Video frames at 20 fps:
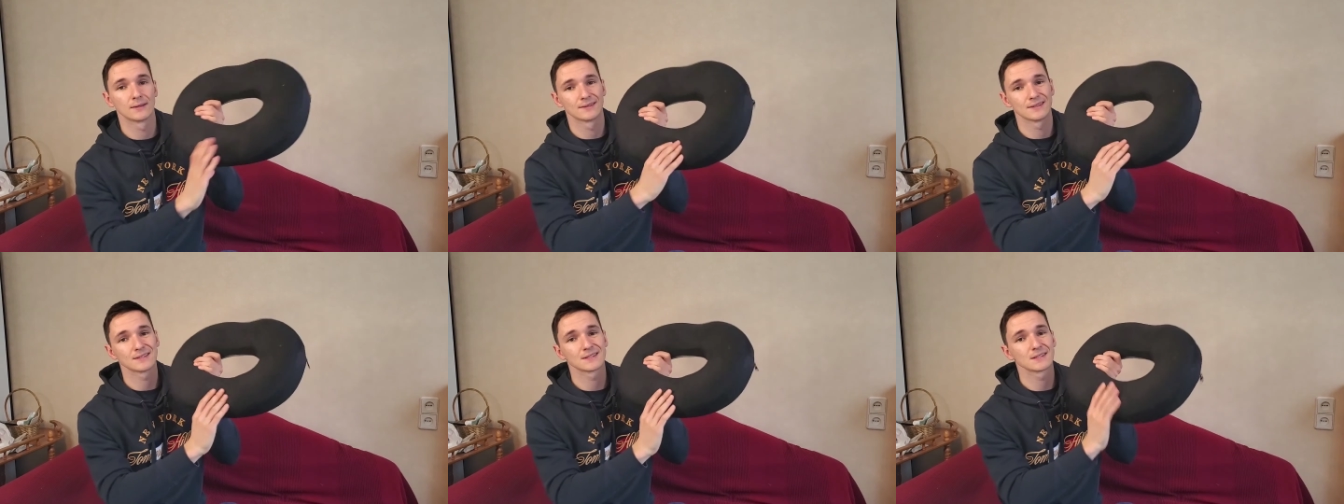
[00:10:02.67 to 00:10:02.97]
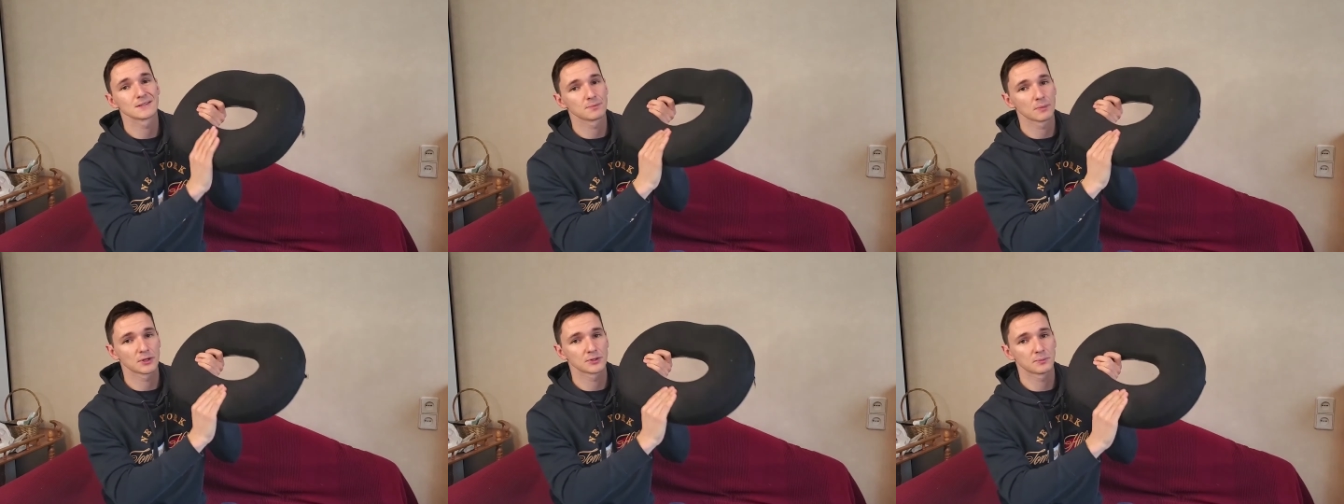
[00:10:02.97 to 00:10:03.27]
this
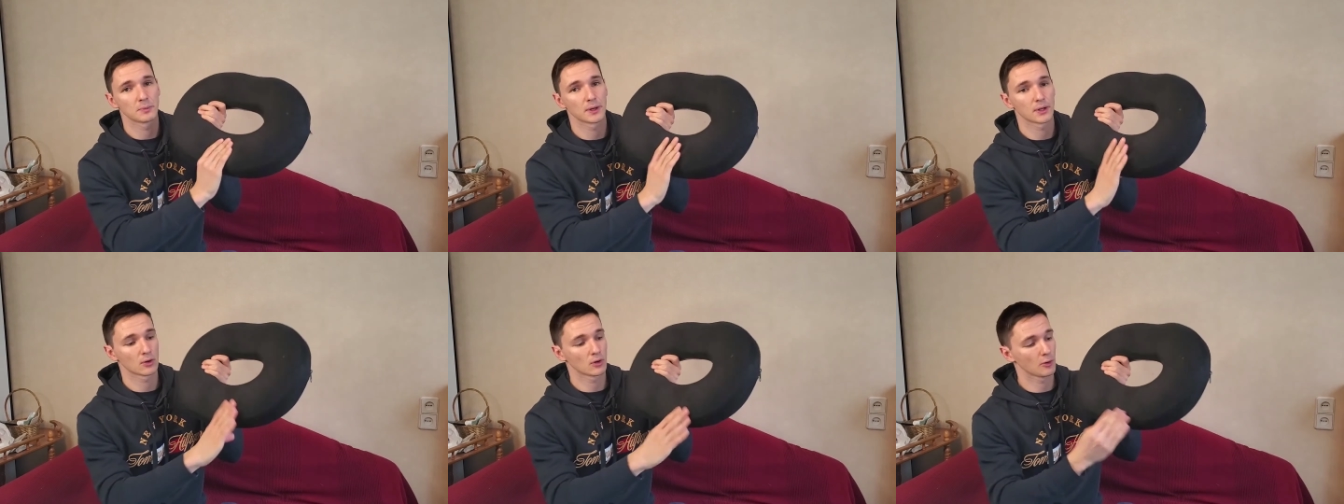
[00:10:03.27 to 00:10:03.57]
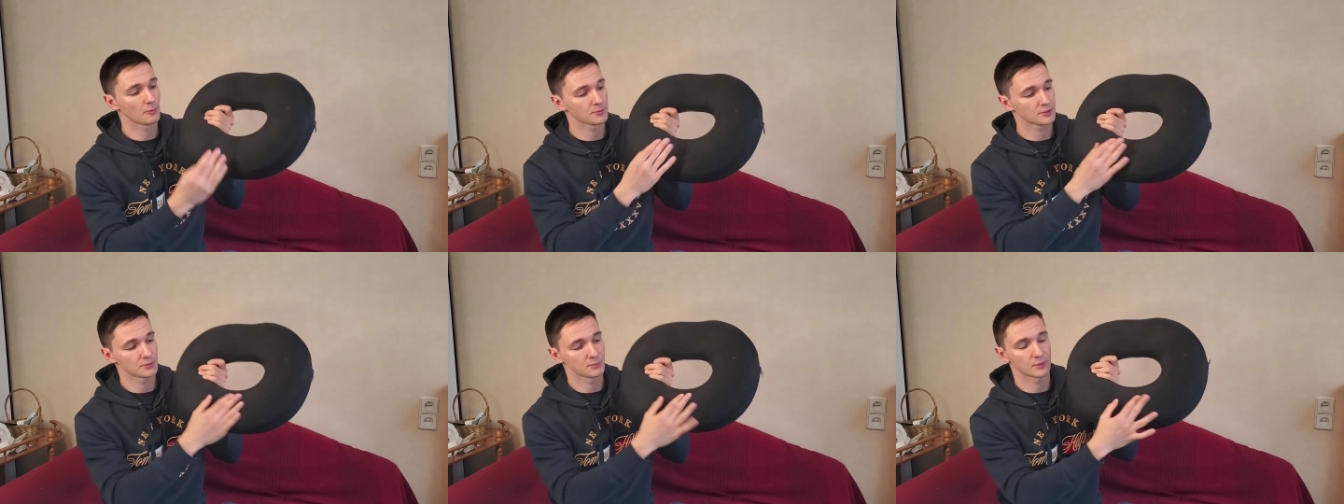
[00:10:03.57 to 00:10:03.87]
is much better
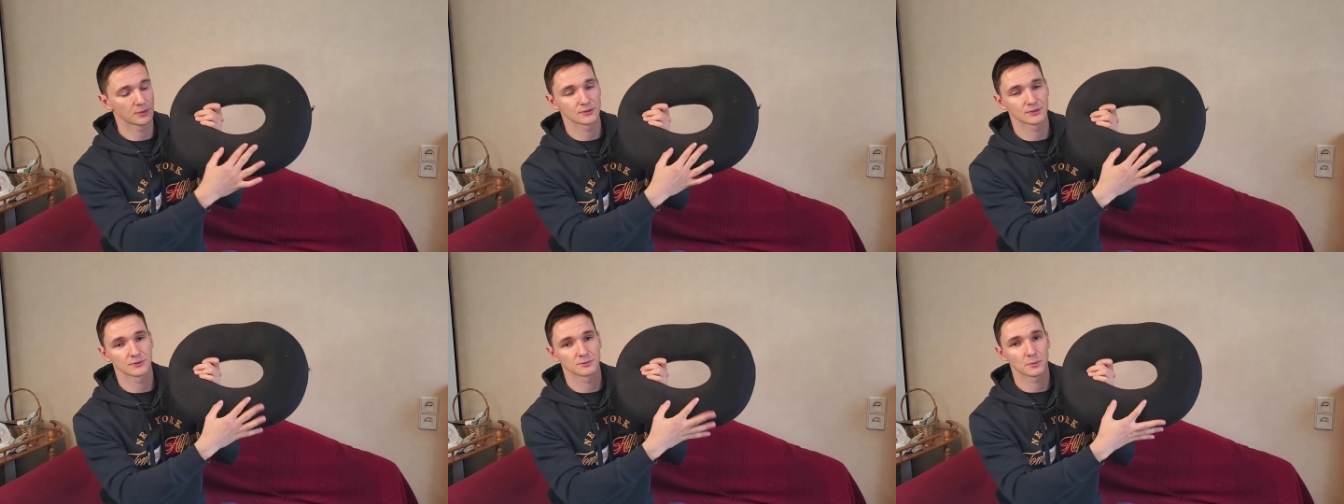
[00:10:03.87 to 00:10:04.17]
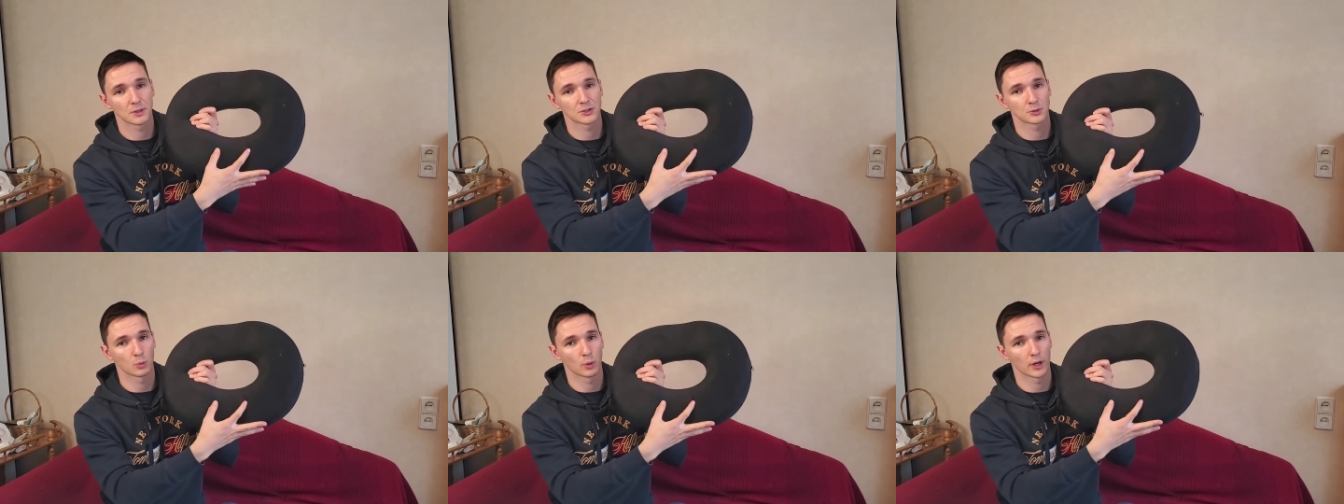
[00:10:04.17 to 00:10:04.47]
option because it's
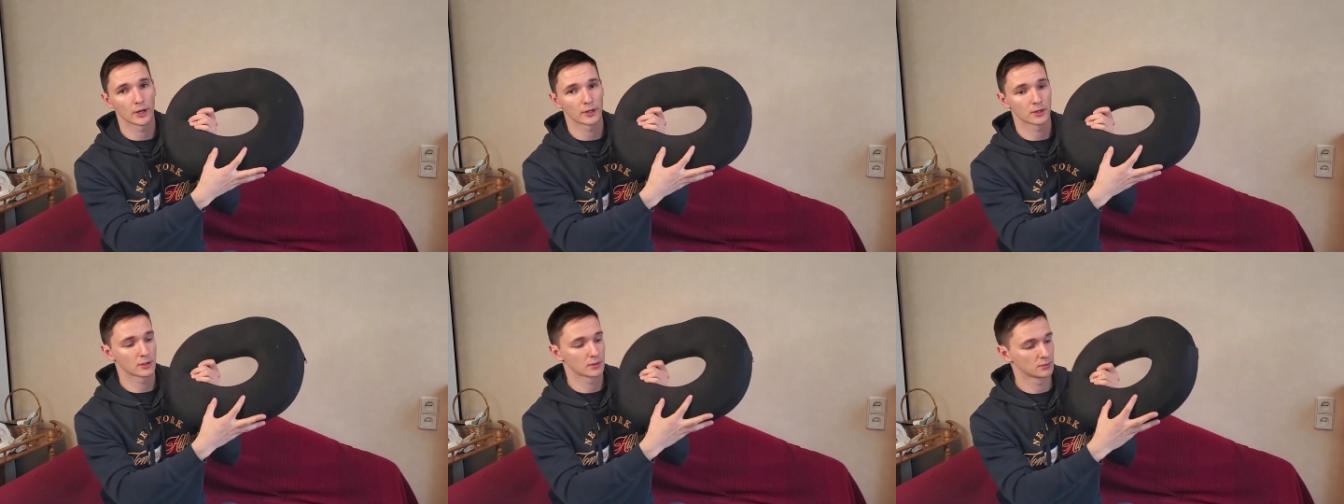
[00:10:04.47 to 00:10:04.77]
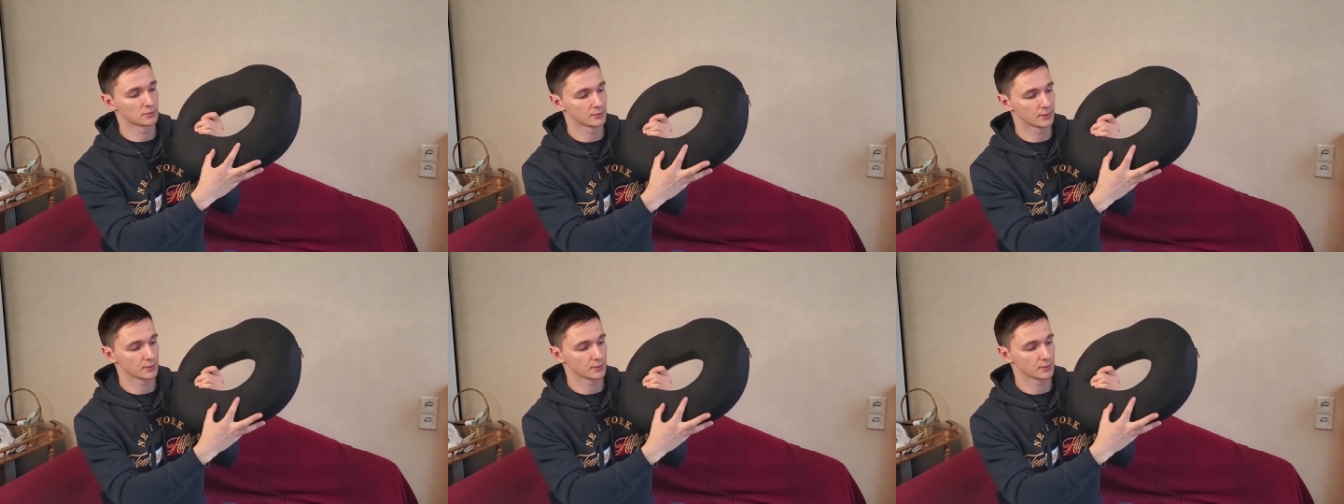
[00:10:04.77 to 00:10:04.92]
much wider.